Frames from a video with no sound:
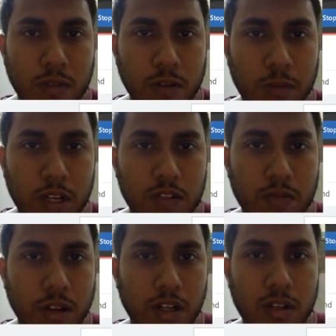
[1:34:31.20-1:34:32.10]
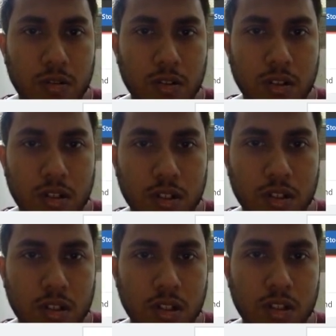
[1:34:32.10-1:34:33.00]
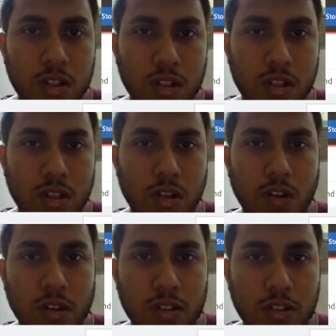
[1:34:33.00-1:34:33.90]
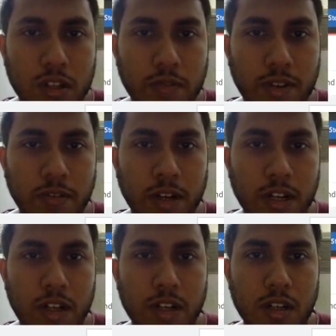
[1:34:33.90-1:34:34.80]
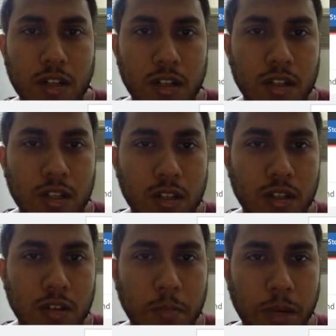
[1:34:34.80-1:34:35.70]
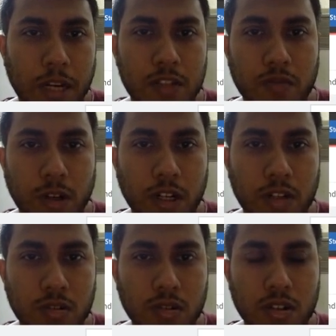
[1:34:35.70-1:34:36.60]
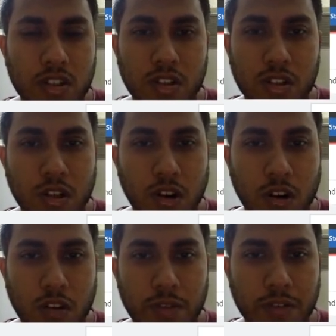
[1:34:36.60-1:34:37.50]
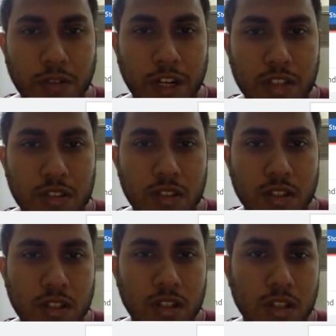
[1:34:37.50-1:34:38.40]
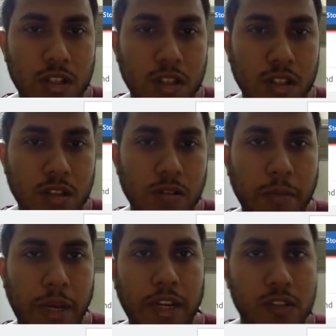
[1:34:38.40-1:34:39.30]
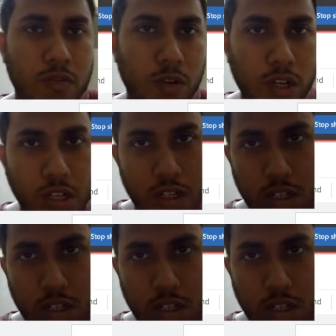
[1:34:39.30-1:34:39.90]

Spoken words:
minus 42, or 3 V1 minus 42, or V1 is minus 14,